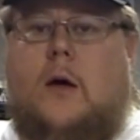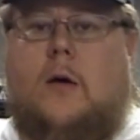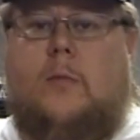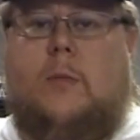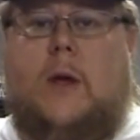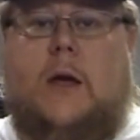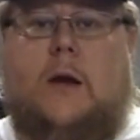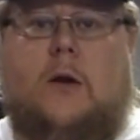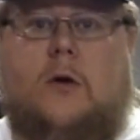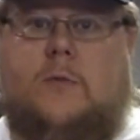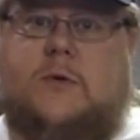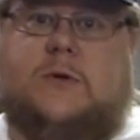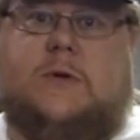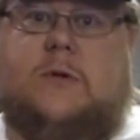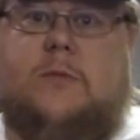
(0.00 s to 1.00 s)
made
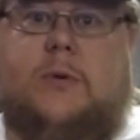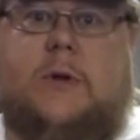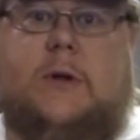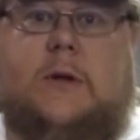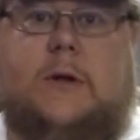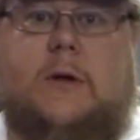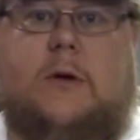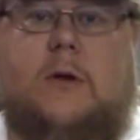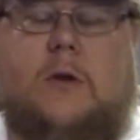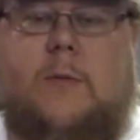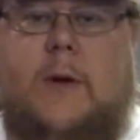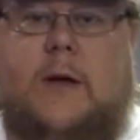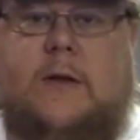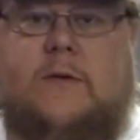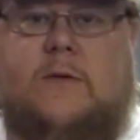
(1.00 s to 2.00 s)
almost completely on the
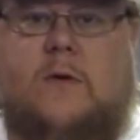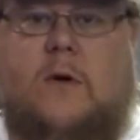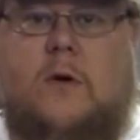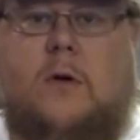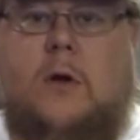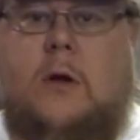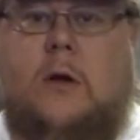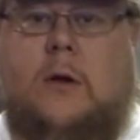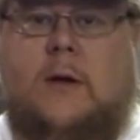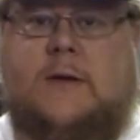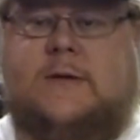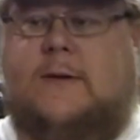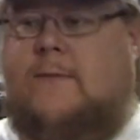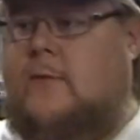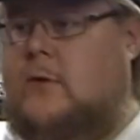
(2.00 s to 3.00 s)
bandsaw
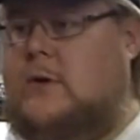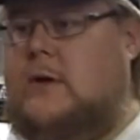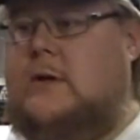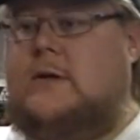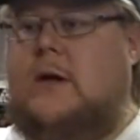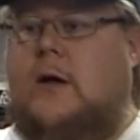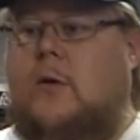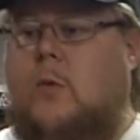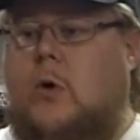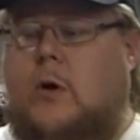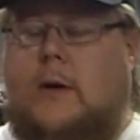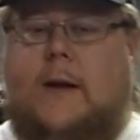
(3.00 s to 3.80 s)
except for detail work.